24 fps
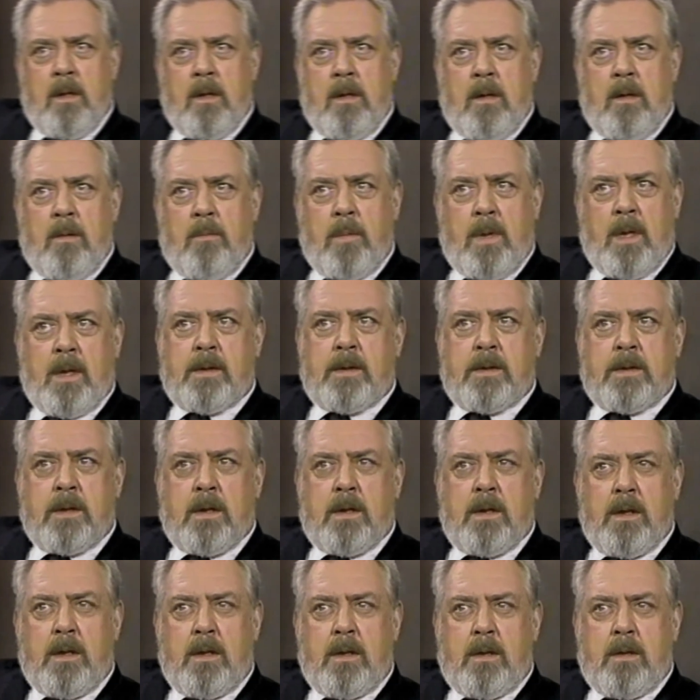watched
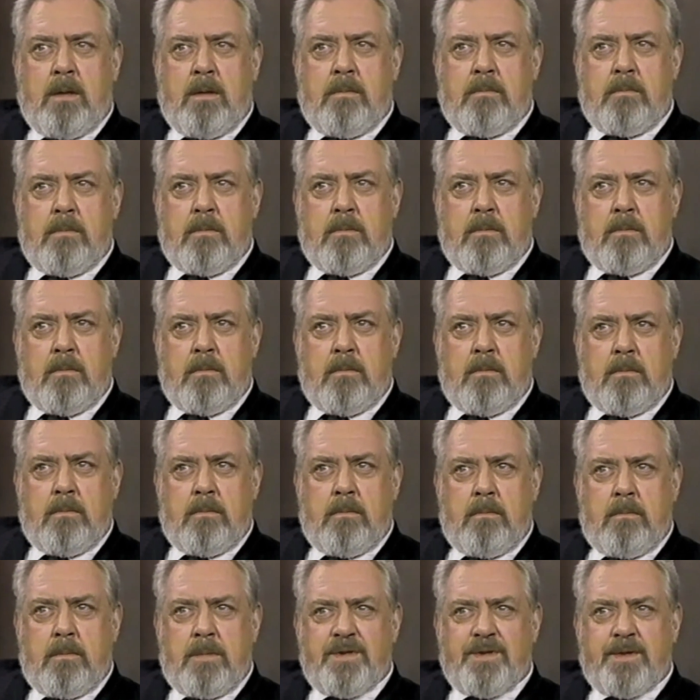Burr's audition
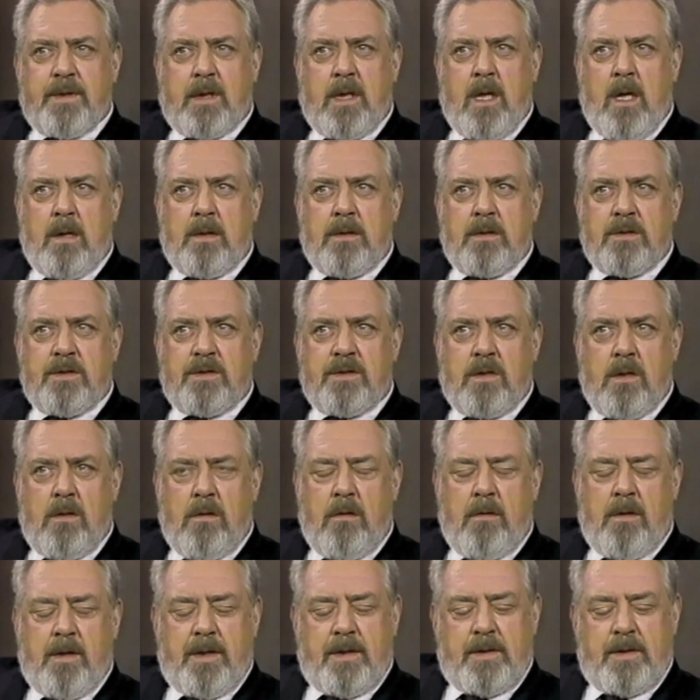and had a revelation.